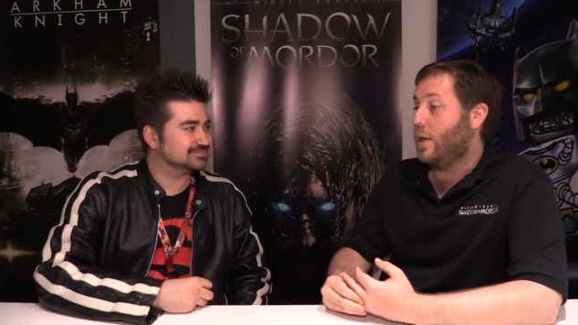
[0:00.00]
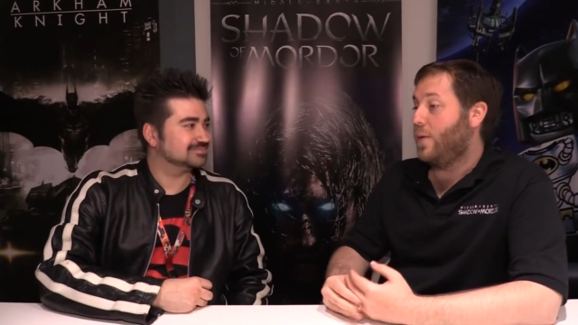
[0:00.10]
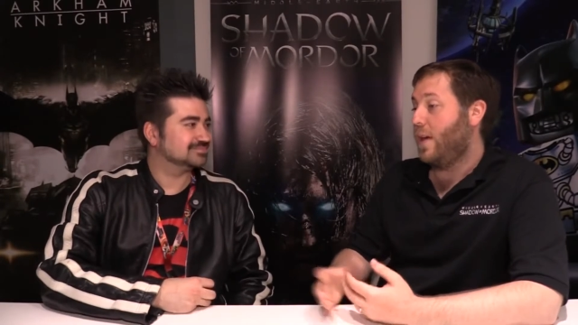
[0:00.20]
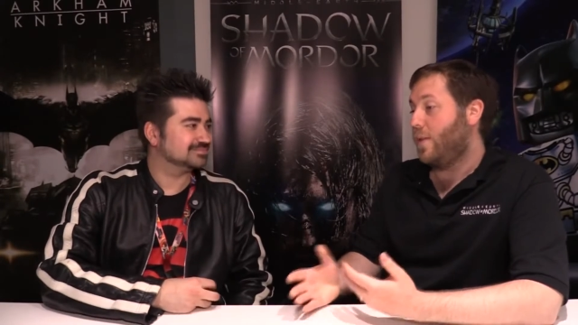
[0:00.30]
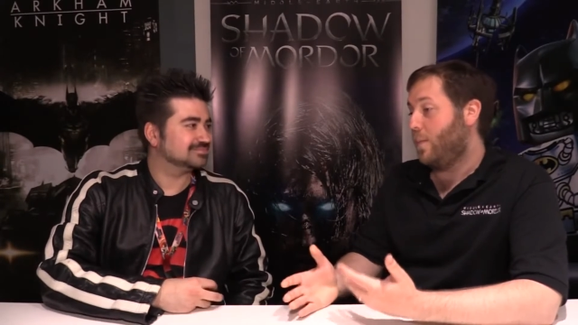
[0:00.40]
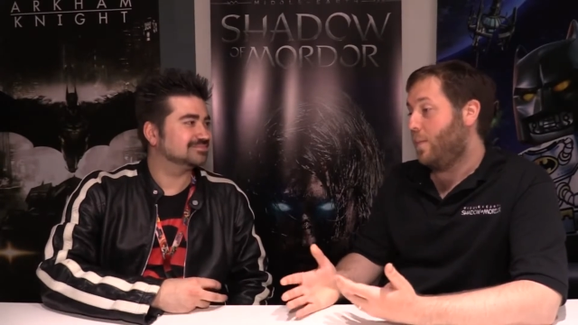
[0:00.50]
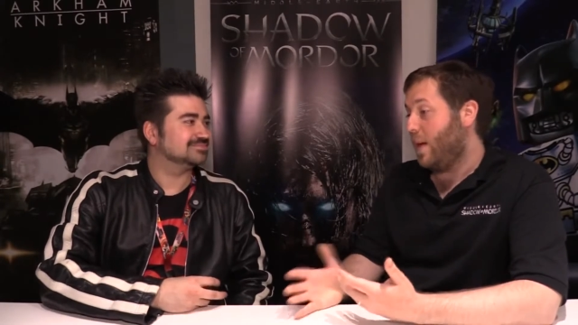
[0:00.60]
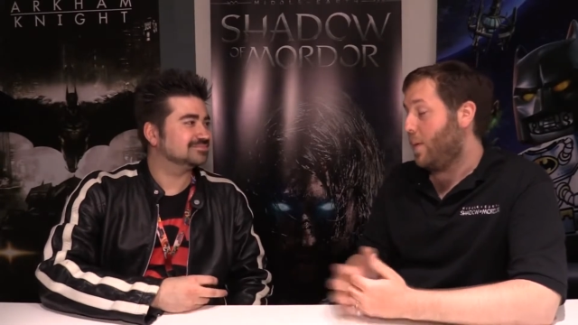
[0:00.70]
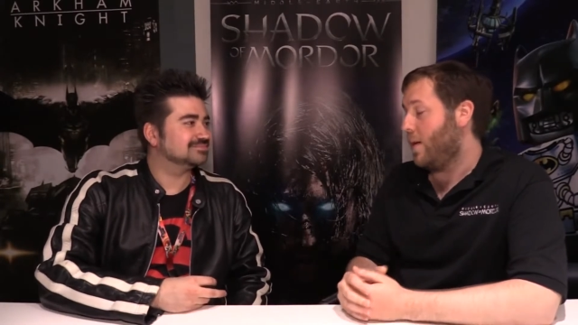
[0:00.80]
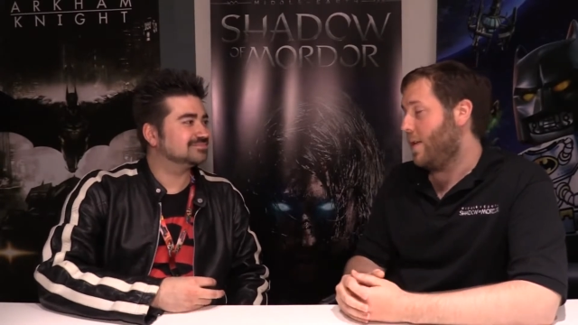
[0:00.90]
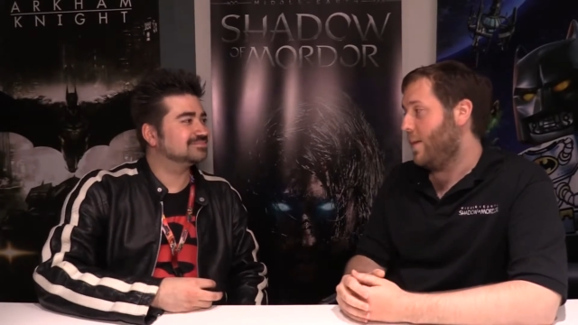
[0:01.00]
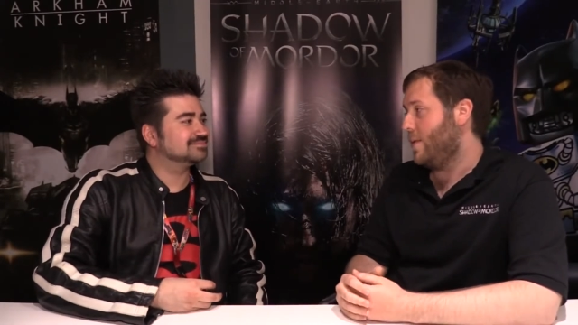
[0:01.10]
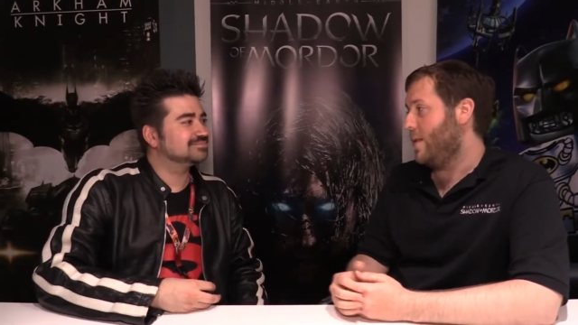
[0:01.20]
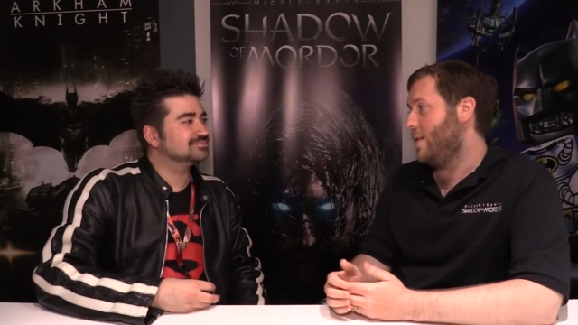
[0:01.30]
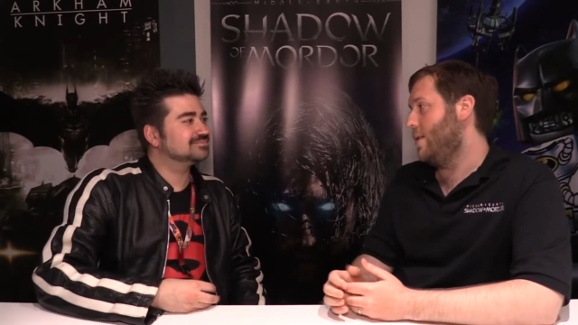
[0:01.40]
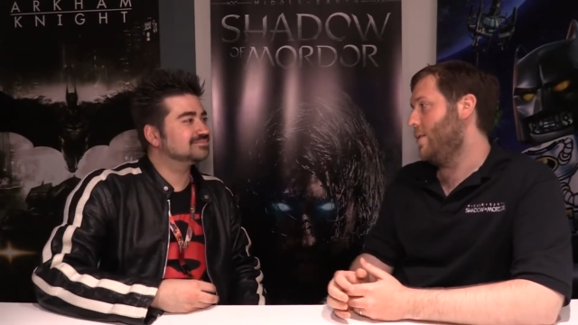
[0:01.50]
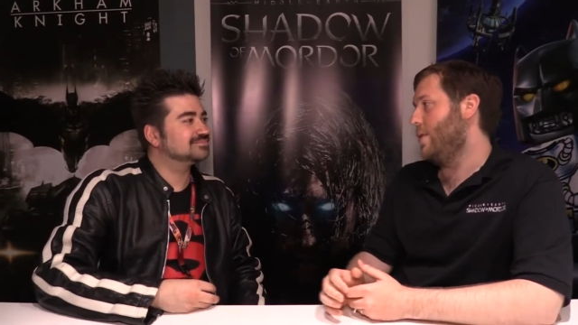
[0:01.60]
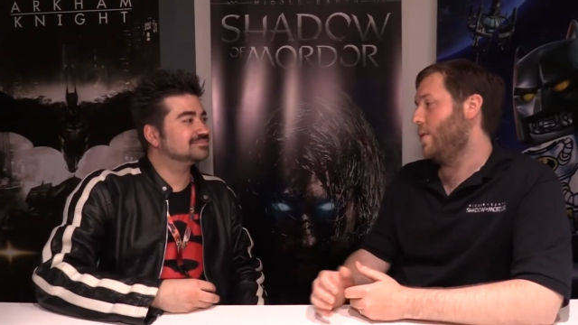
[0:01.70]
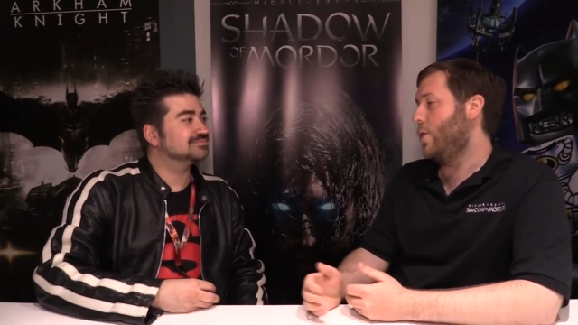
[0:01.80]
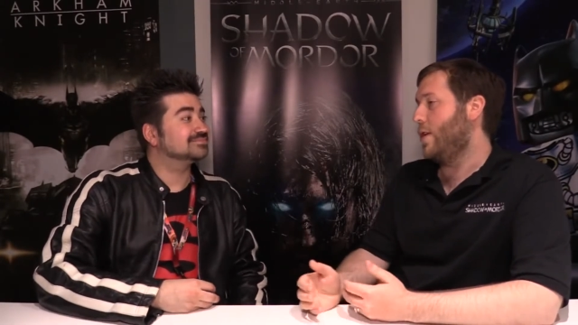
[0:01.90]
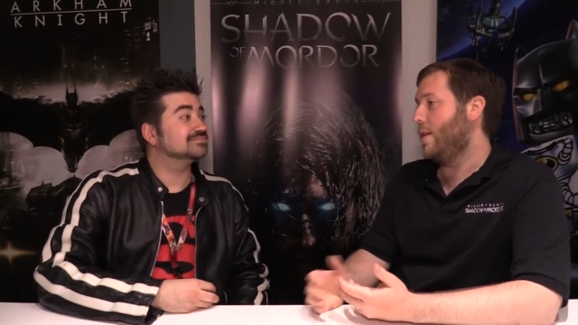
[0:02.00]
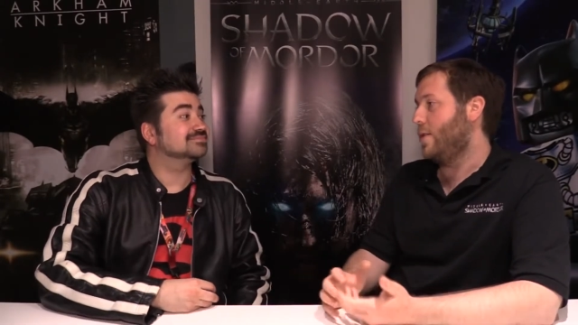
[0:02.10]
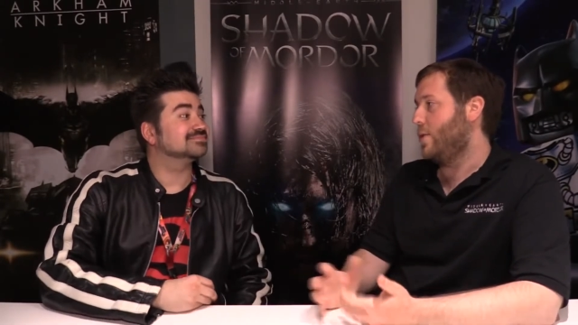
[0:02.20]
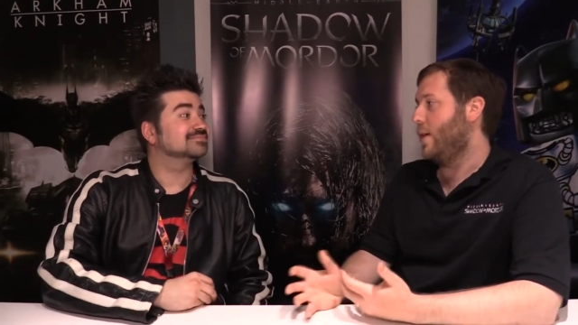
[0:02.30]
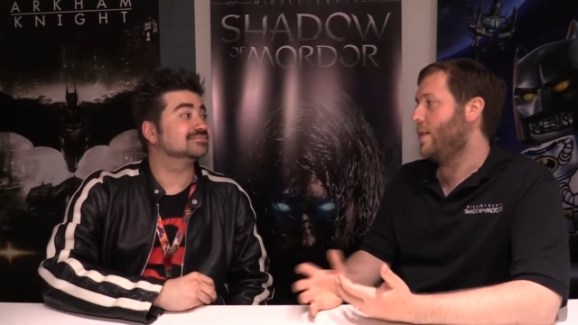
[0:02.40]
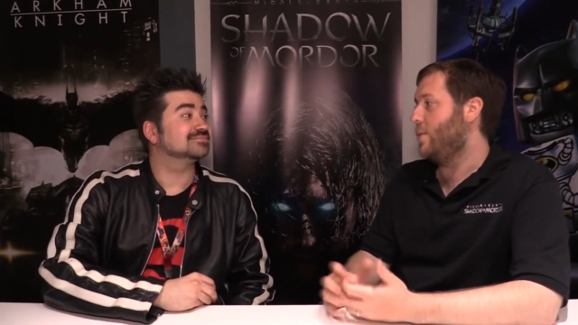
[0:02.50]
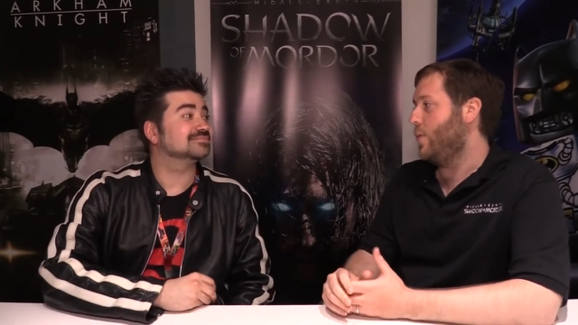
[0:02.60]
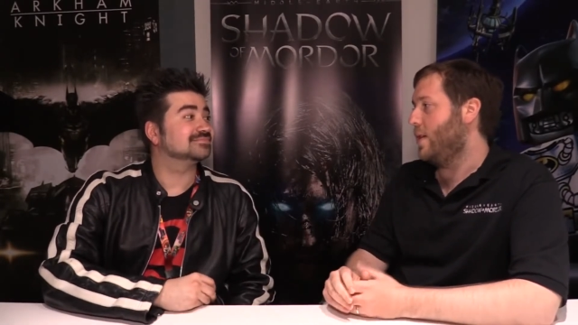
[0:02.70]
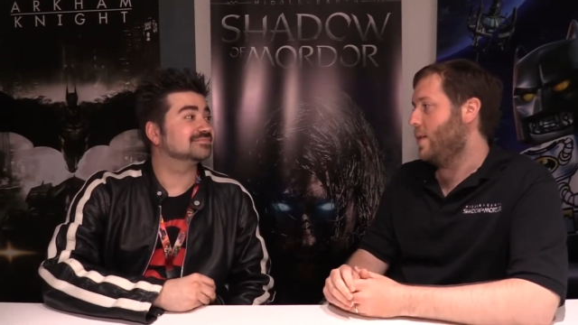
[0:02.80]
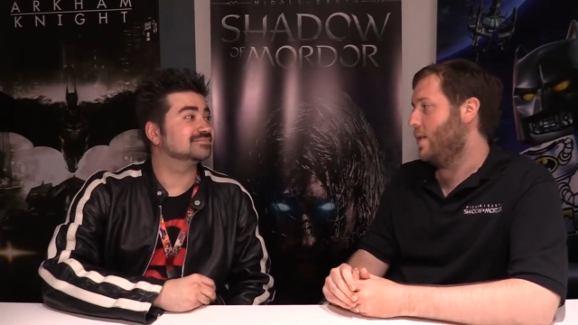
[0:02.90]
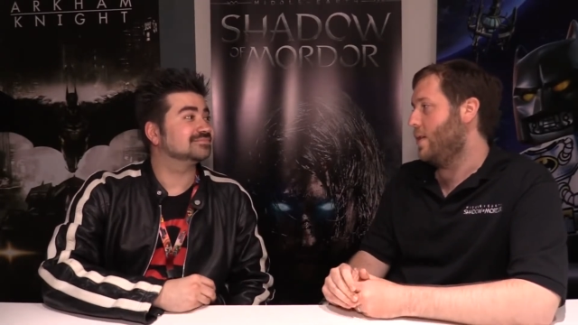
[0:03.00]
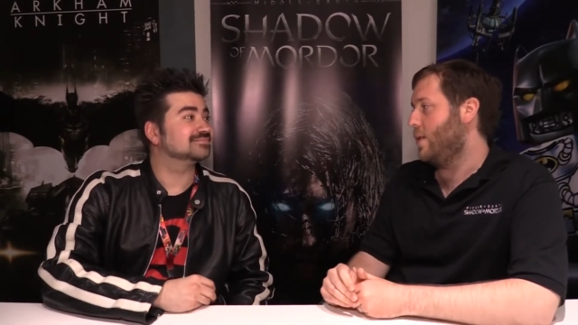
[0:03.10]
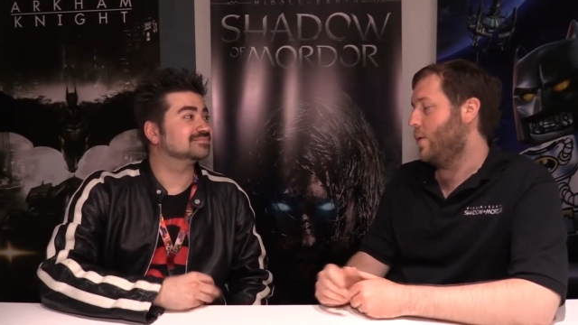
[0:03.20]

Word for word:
Speaker 1: you know, the other big part of the Nemesis system is learning their strengths and weaknesses.